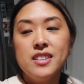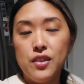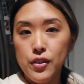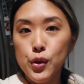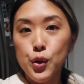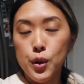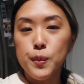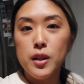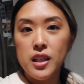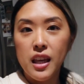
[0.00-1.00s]
to feel
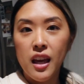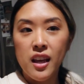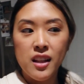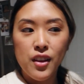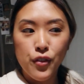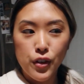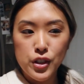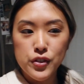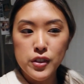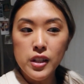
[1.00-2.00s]
normal again. The
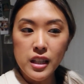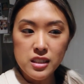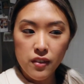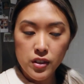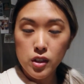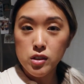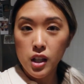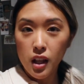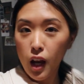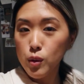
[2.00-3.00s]
first few days after
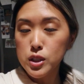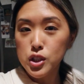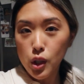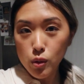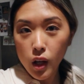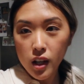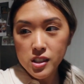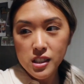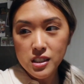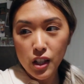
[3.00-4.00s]
Coachella, I was so
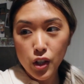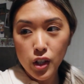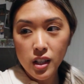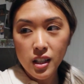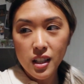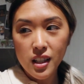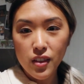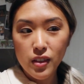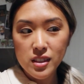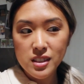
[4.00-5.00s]
nauseous. I couldn't
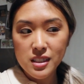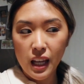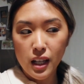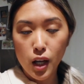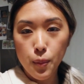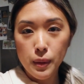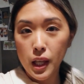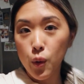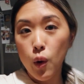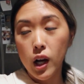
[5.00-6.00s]
even stand up and
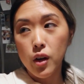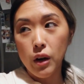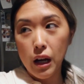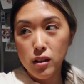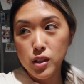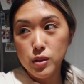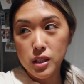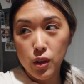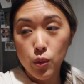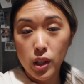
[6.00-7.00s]
like walk around. It was
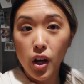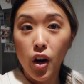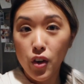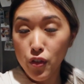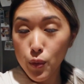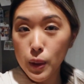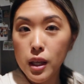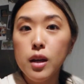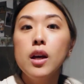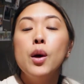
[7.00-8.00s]
like really hard for
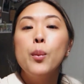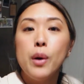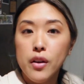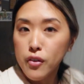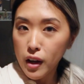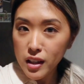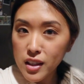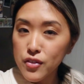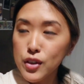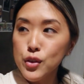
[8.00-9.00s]
me. But I
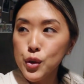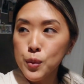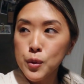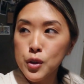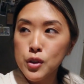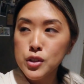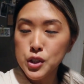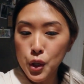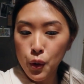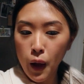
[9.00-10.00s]
finally feel normal.
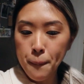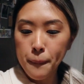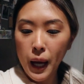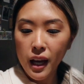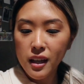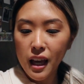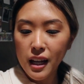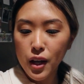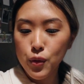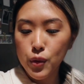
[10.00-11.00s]
So I'm back
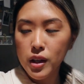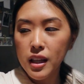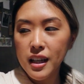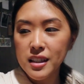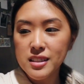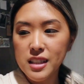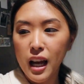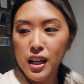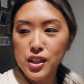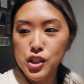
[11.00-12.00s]
and I realized
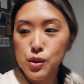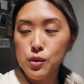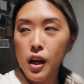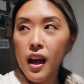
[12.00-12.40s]
I should